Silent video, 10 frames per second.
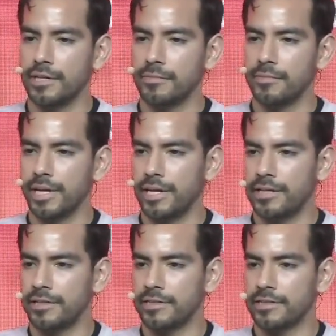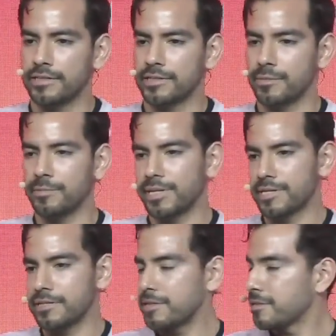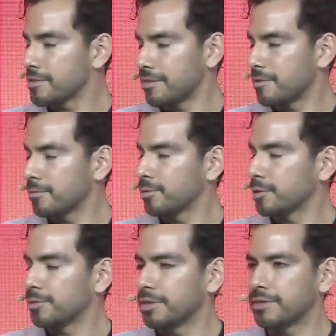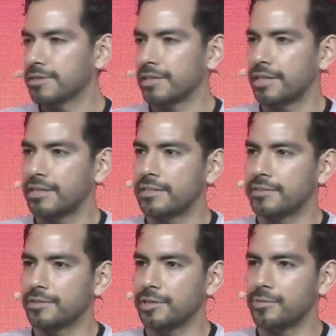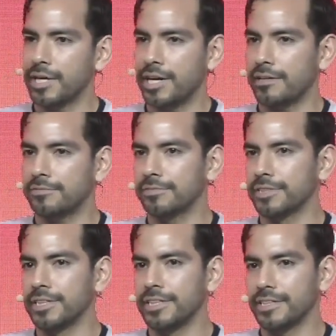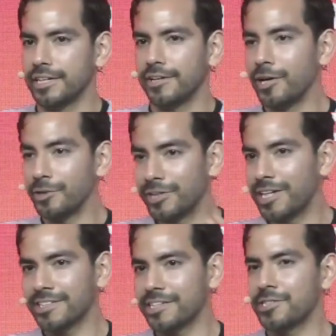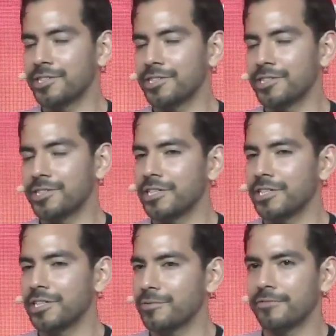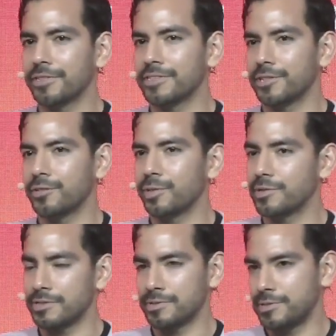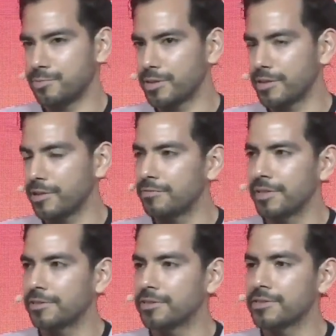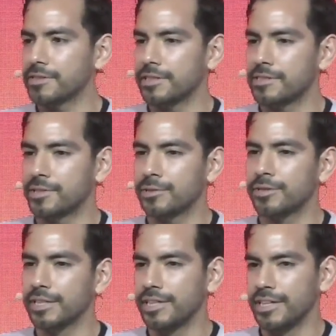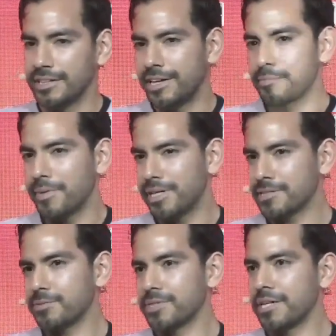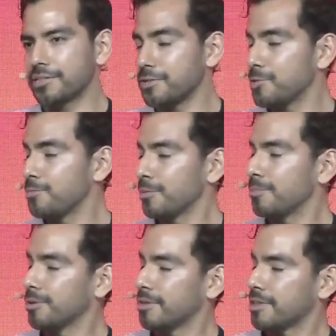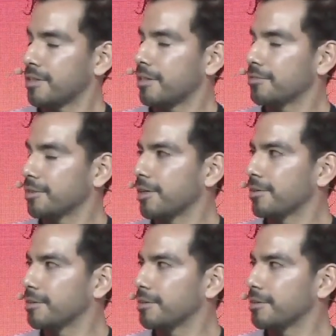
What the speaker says: and some of the best engineers I've ever worked with. And we have that 100x engineer that we thankfully started with. He's one of the co-founders. And so that mix was actually super important to get off the ground.